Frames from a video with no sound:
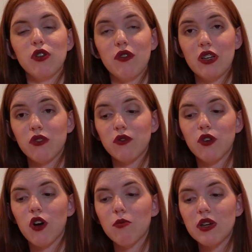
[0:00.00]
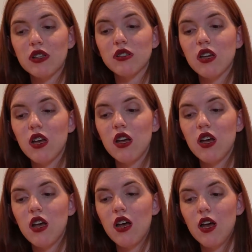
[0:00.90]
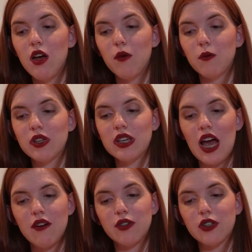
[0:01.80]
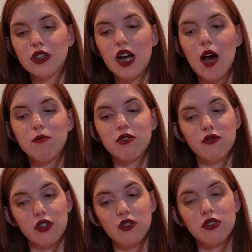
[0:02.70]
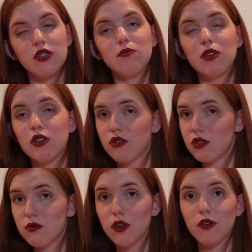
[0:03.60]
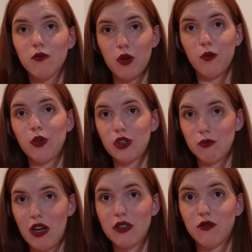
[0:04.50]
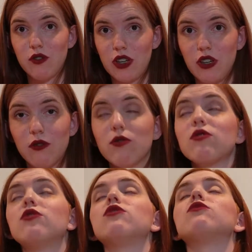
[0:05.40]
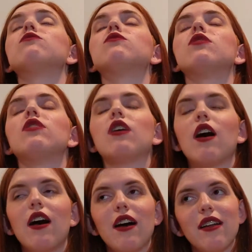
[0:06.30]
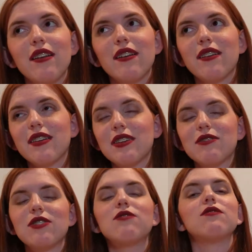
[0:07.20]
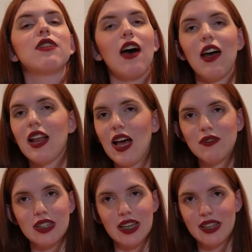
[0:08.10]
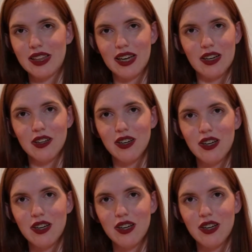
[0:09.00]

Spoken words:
the vendor floor opens. whichever comes first. You do what works best for you. Do not You do not have to get there